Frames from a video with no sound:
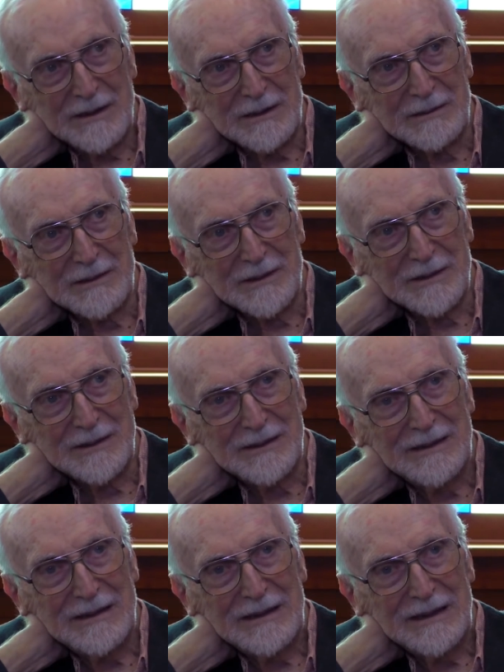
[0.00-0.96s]
He was uh,
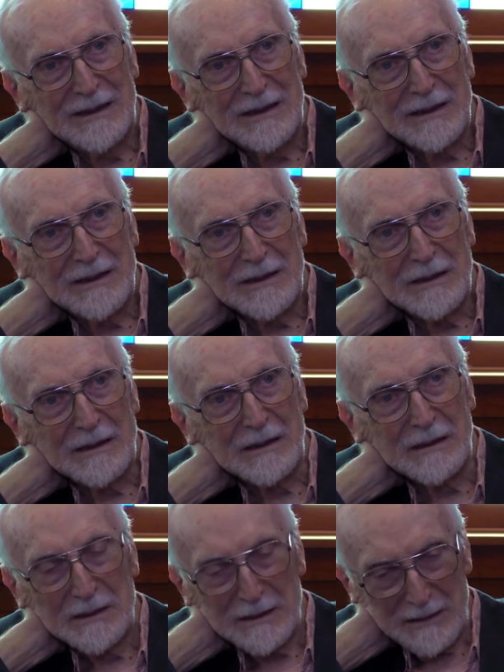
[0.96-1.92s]

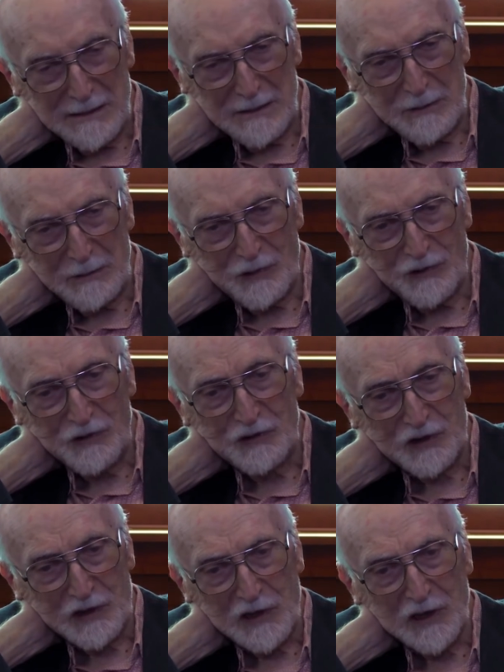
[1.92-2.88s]
uh, he was in
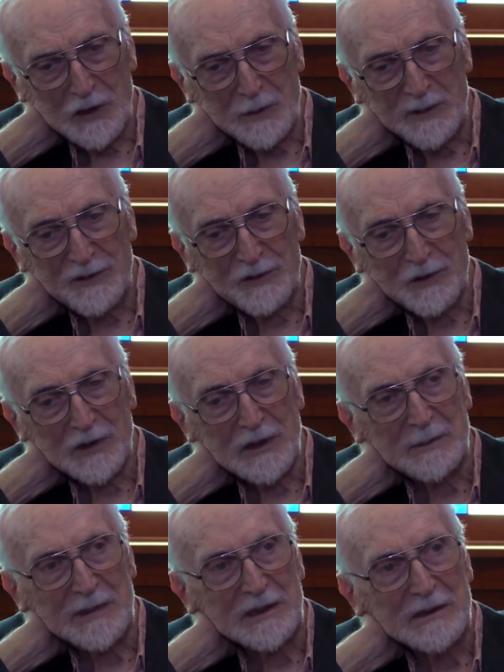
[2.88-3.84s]
Chicago before
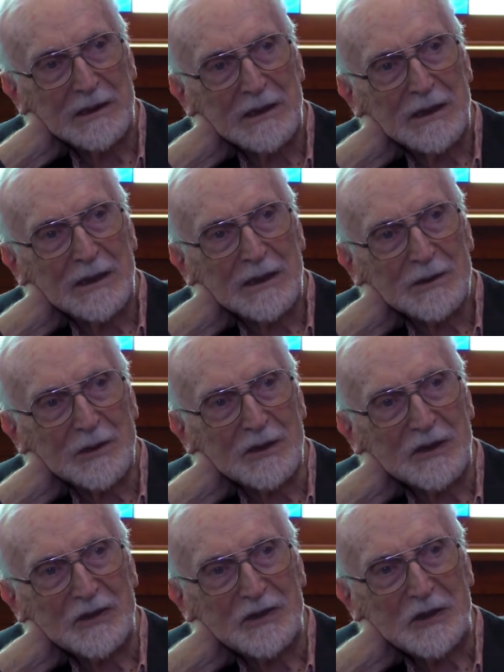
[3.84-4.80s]
coming to
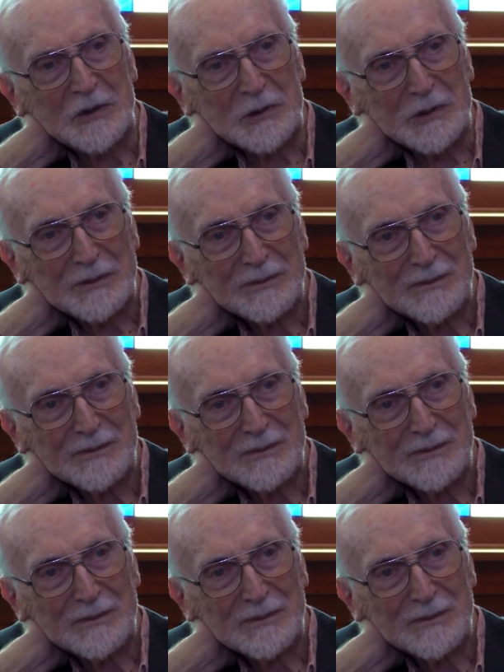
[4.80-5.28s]
the institute.